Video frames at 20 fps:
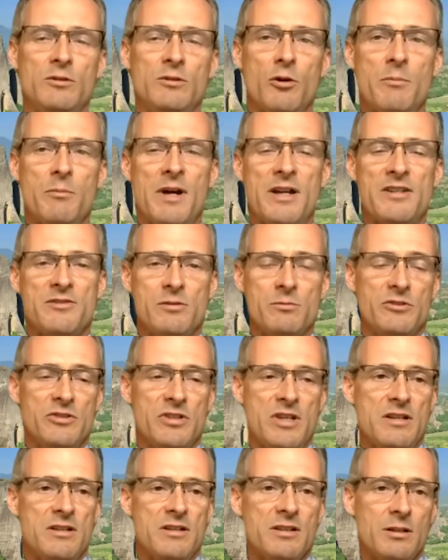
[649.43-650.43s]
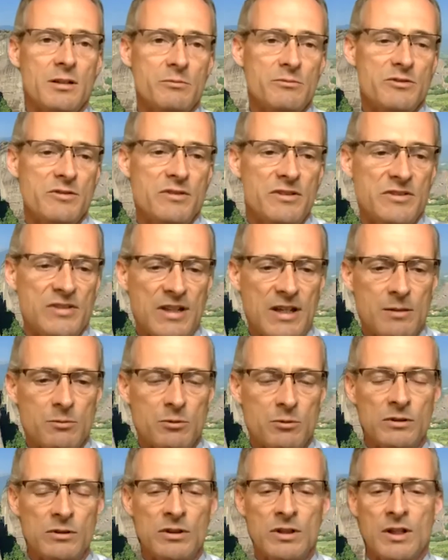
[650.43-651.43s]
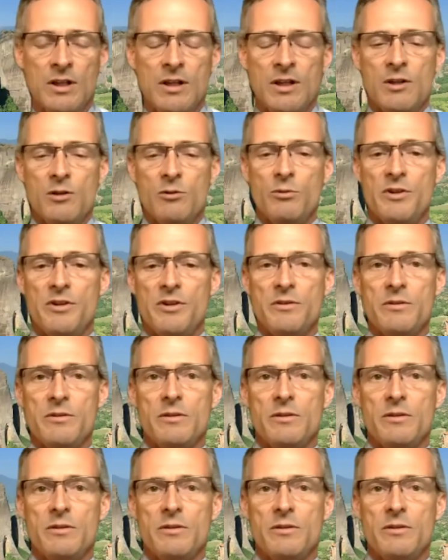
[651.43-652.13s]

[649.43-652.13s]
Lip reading: or my sommelier to come to the table with